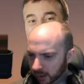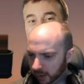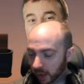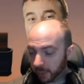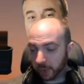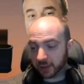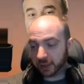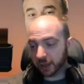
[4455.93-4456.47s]
I
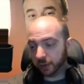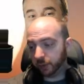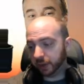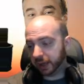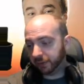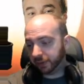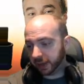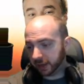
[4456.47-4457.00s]
appreciate all the
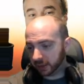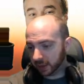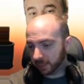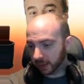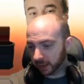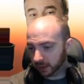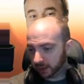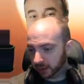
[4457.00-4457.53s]
love. Thank you so
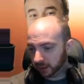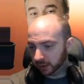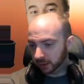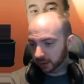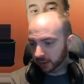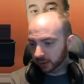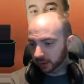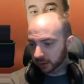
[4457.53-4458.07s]
much.
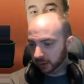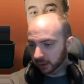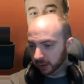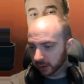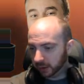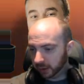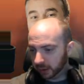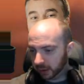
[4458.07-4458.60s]

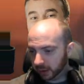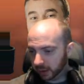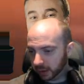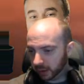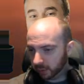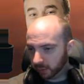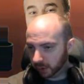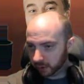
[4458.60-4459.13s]

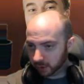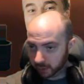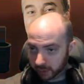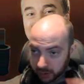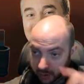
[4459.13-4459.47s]
What else have we